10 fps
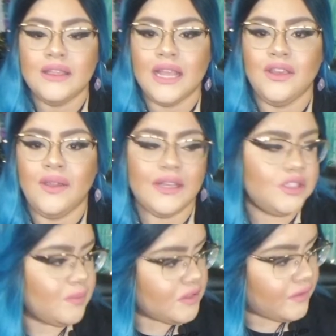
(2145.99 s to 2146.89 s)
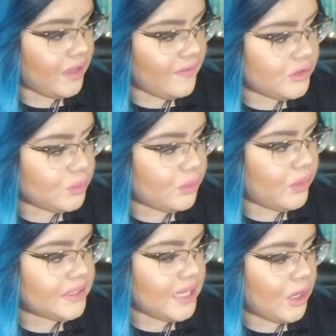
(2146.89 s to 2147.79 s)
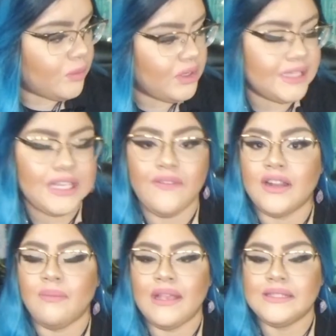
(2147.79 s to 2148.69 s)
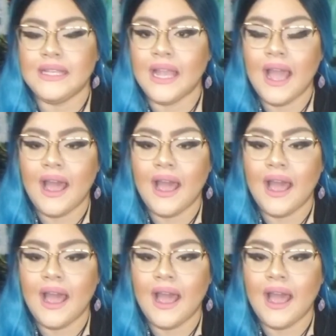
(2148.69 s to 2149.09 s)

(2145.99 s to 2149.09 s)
Thank you guys so much for the love and support. I hope you guys have an amazing